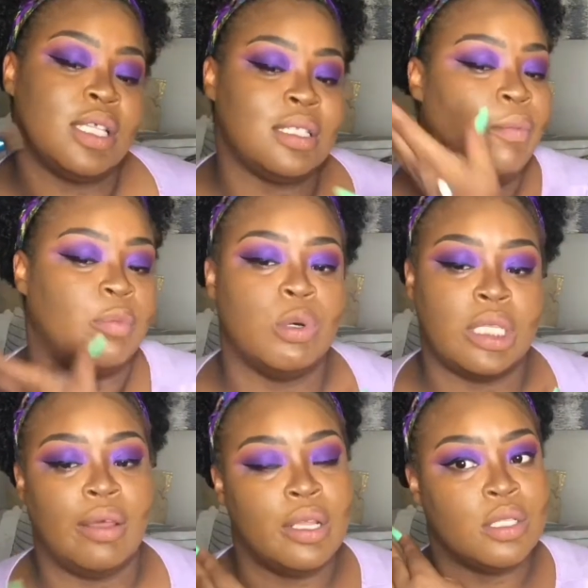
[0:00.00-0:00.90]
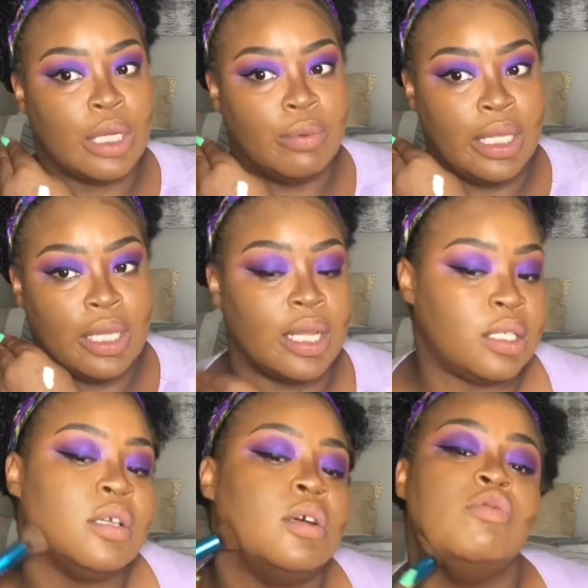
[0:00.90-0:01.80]
the darkness, let's say,
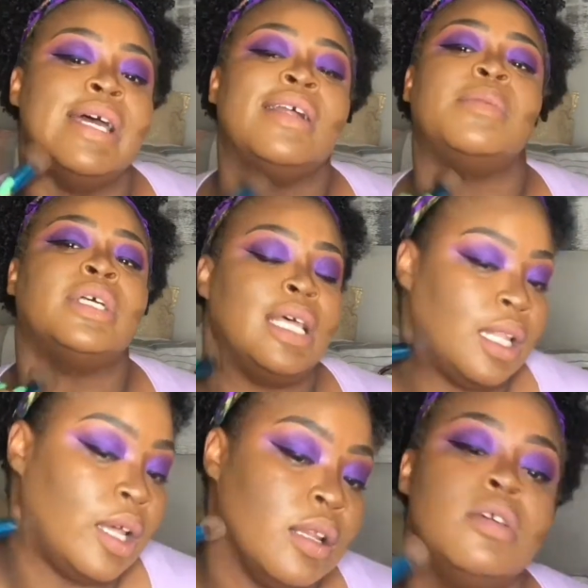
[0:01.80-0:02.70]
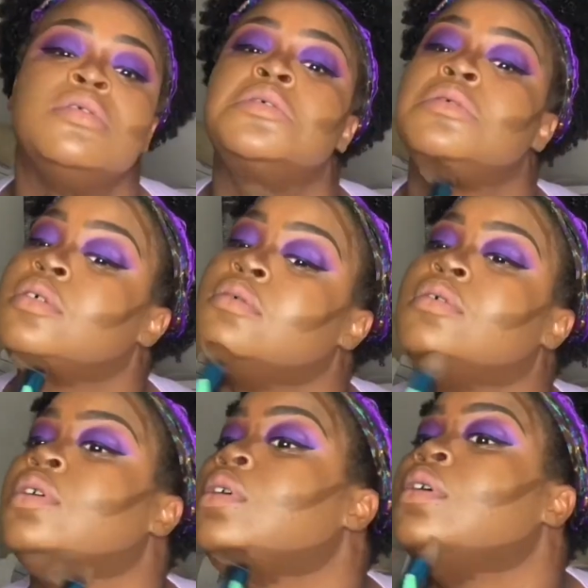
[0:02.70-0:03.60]
that's on the base
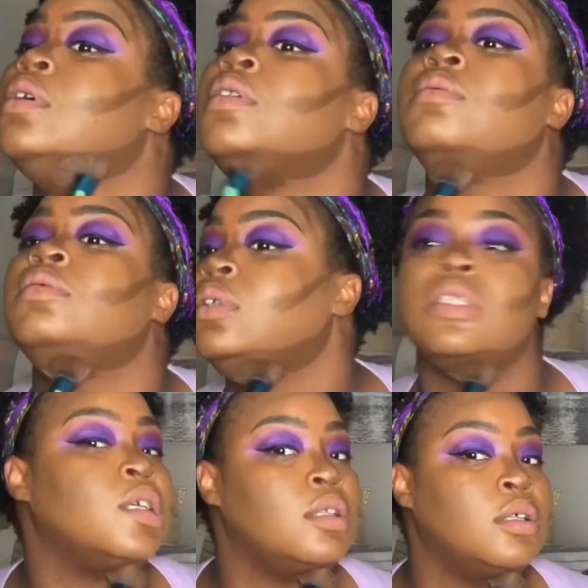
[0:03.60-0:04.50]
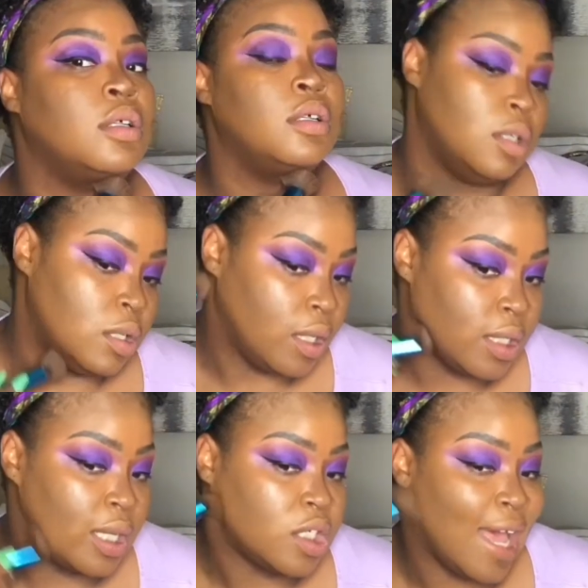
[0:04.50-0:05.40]
of my neck. You can see
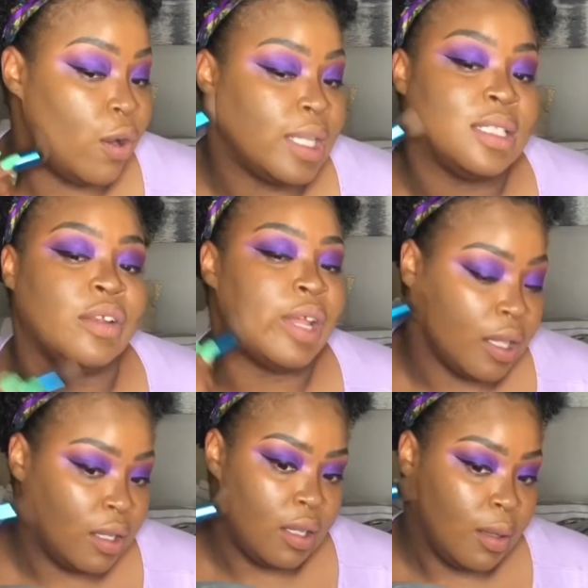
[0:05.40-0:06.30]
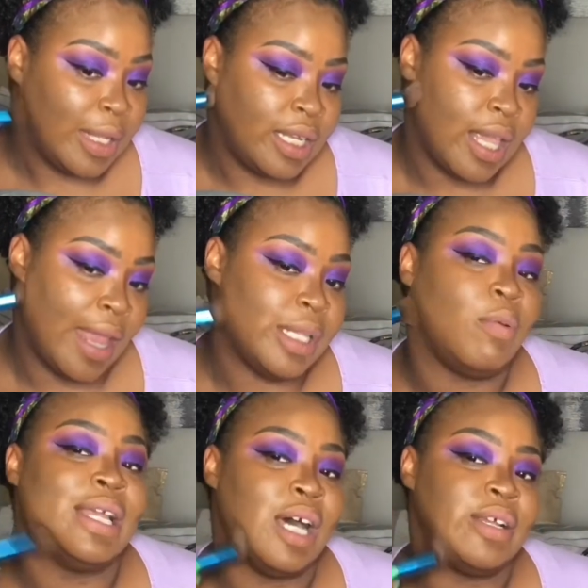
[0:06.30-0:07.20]
how it's kind of matching those edges
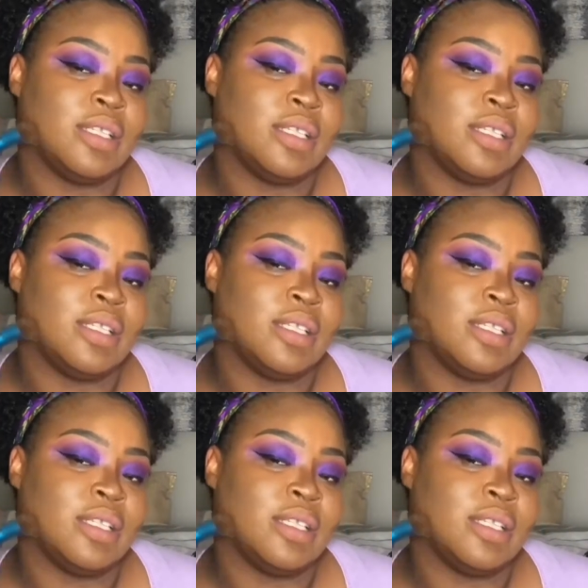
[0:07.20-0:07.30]
of